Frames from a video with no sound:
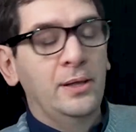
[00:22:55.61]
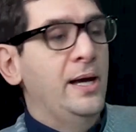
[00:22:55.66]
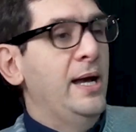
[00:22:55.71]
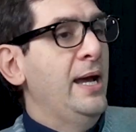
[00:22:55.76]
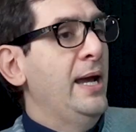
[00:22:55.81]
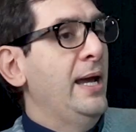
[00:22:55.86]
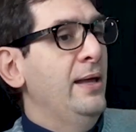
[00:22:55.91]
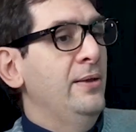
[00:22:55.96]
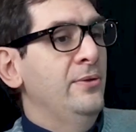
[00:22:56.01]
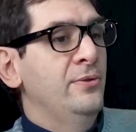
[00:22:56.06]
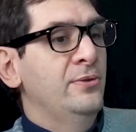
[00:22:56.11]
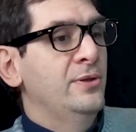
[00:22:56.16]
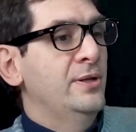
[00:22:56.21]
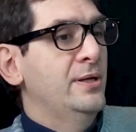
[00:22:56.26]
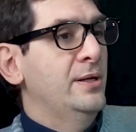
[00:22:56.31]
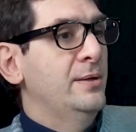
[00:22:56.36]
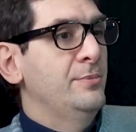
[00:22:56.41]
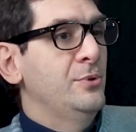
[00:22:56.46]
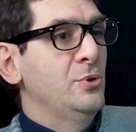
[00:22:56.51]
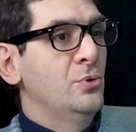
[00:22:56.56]
And,
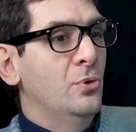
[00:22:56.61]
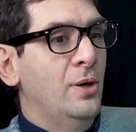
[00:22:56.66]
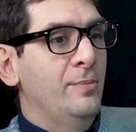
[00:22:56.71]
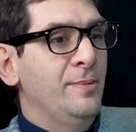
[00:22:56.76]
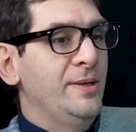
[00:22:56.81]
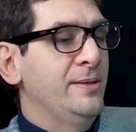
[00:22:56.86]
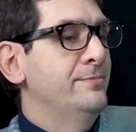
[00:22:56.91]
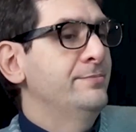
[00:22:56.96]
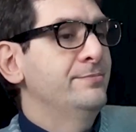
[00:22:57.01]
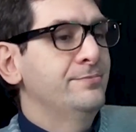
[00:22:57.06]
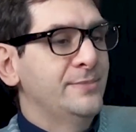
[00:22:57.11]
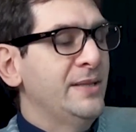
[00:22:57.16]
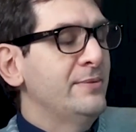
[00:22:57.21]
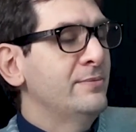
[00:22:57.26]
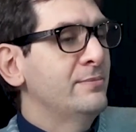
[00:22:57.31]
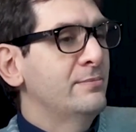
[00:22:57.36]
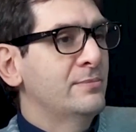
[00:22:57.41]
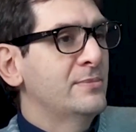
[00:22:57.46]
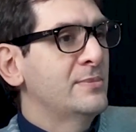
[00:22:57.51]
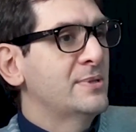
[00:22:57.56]
I mean,
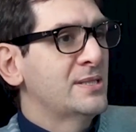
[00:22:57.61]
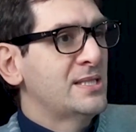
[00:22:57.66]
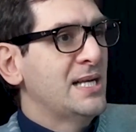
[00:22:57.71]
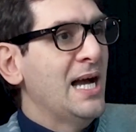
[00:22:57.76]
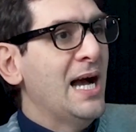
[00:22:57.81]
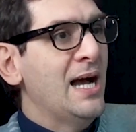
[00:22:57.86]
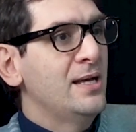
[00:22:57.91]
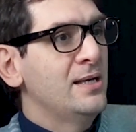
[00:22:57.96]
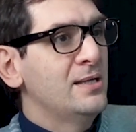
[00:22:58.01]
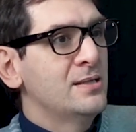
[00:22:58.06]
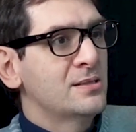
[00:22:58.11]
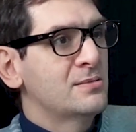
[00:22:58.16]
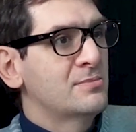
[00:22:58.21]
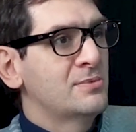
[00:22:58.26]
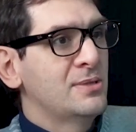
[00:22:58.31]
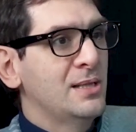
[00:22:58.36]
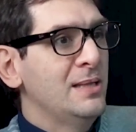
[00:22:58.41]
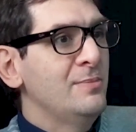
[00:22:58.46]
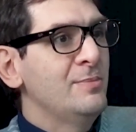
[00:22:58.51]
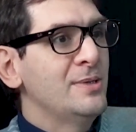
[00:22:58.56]
then the sky is
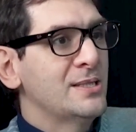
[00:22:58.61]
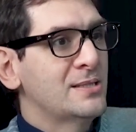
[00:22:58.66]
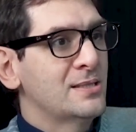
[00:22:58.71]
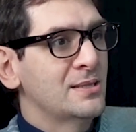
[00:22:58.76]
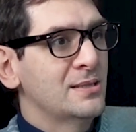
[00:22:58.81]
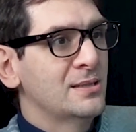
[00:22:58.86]
the limit.